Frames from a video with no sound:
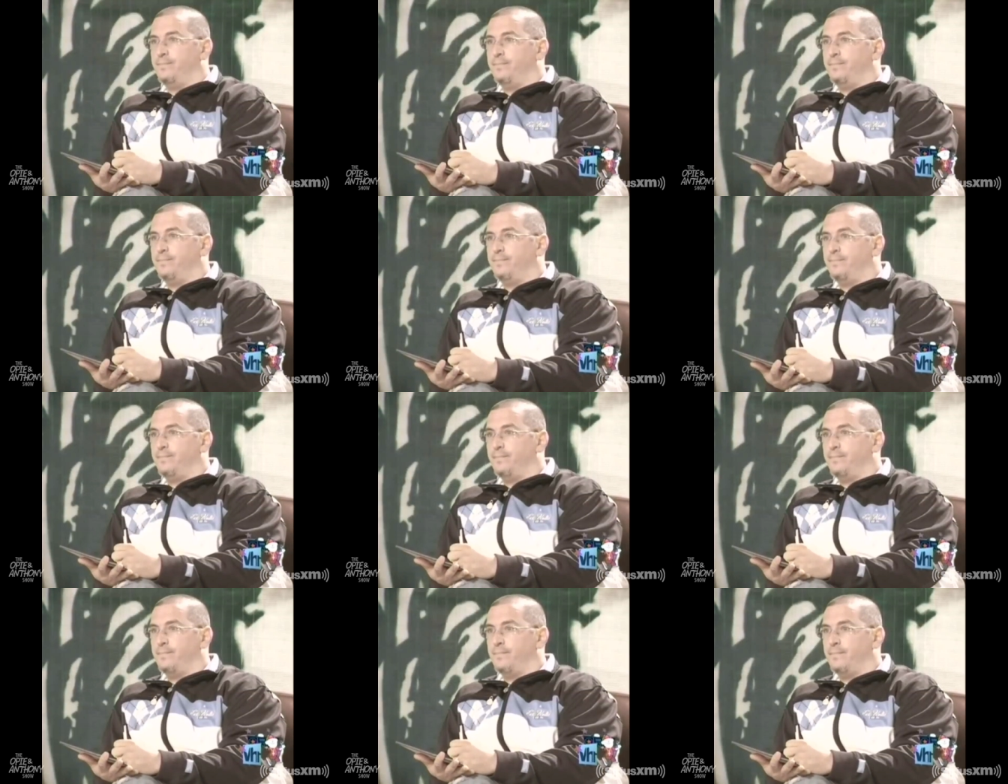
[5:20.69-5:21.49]

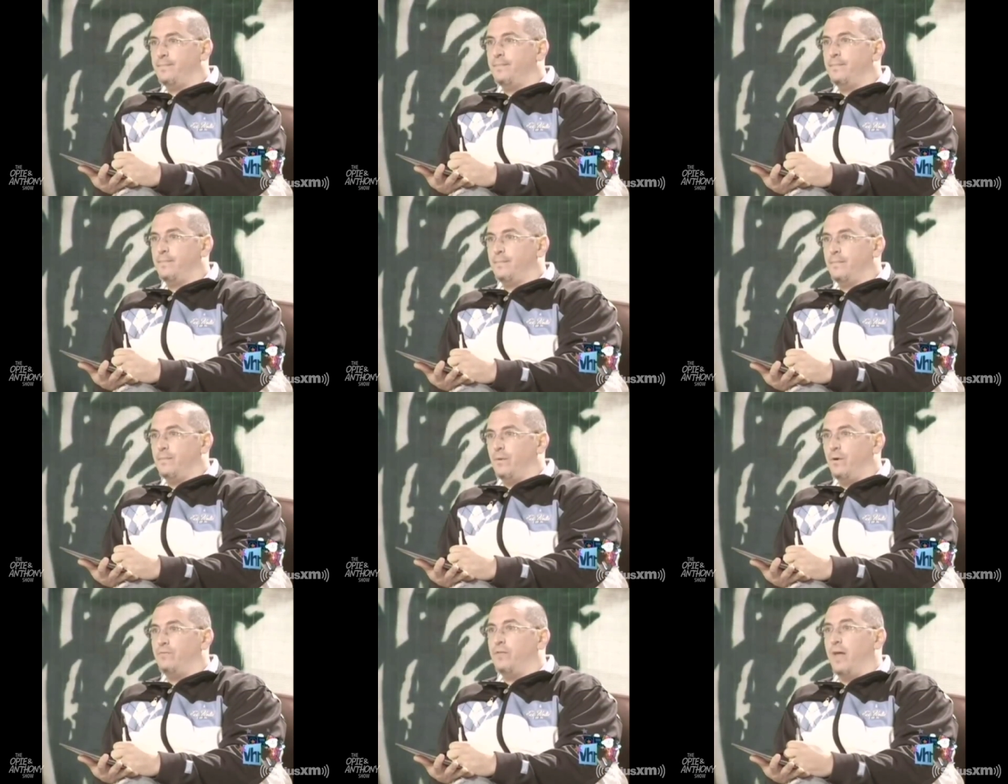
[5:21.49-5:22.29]

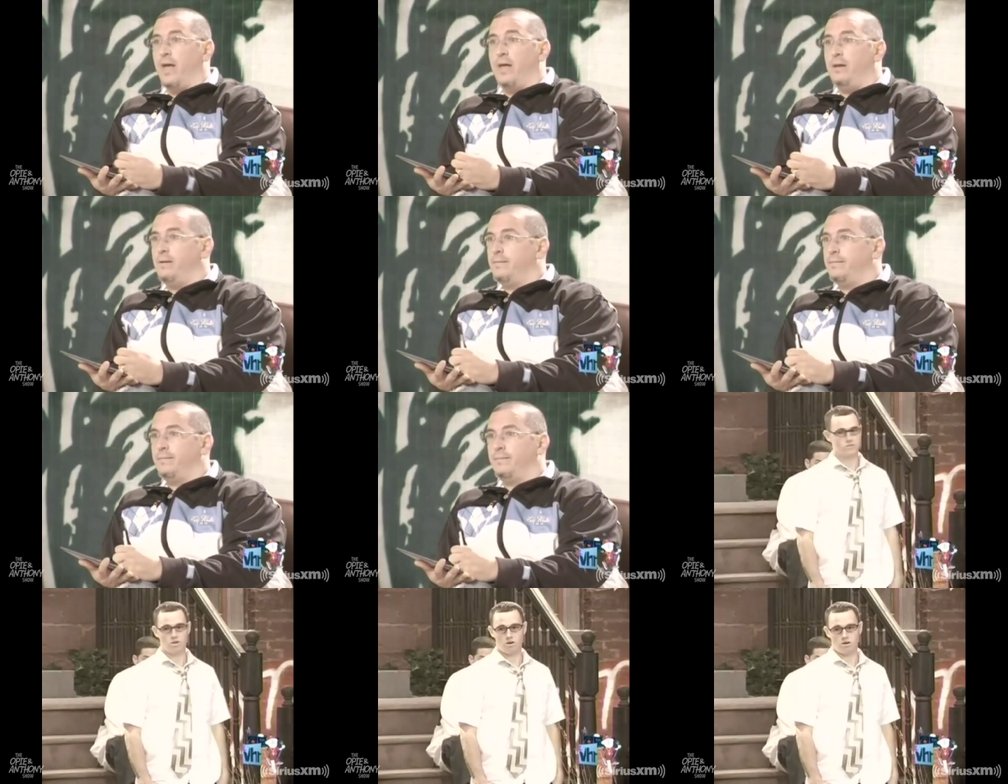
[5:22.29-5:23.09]
oh. Off the head?
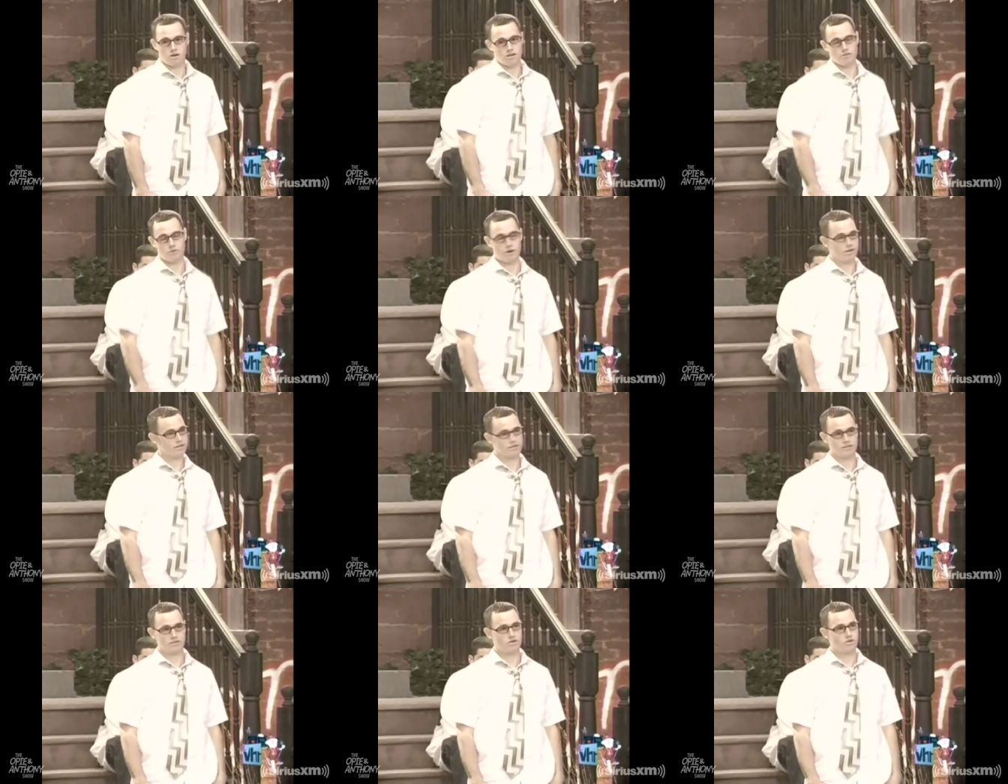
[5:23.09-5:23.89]
Calm. No, I didn't
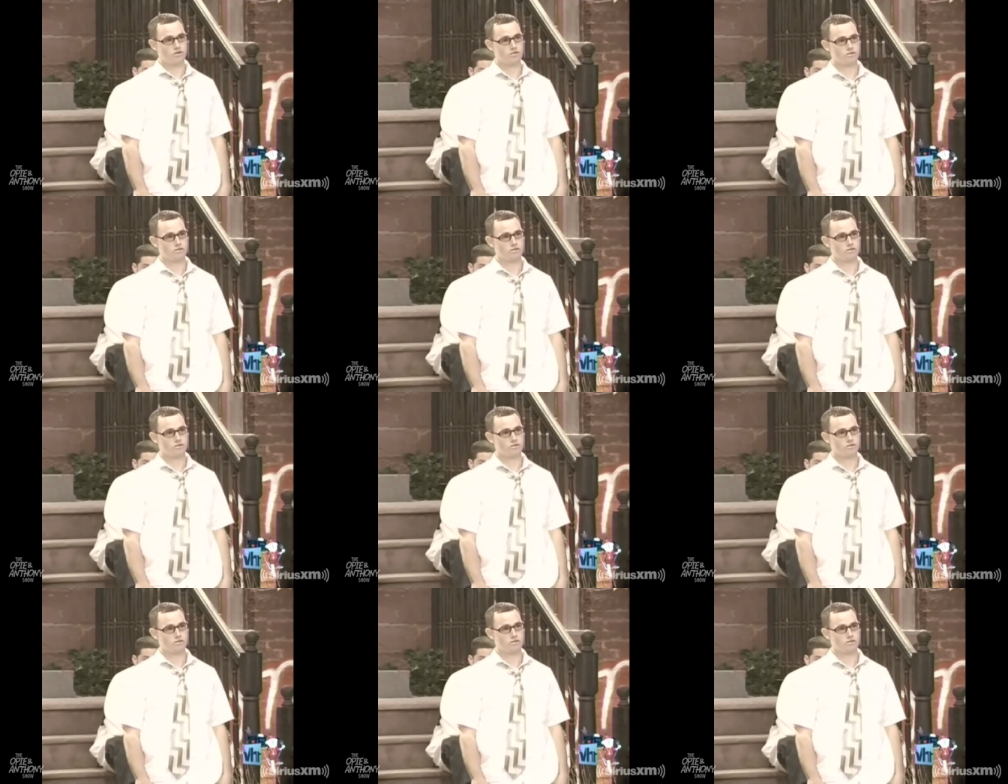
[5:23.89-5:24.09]
write anything at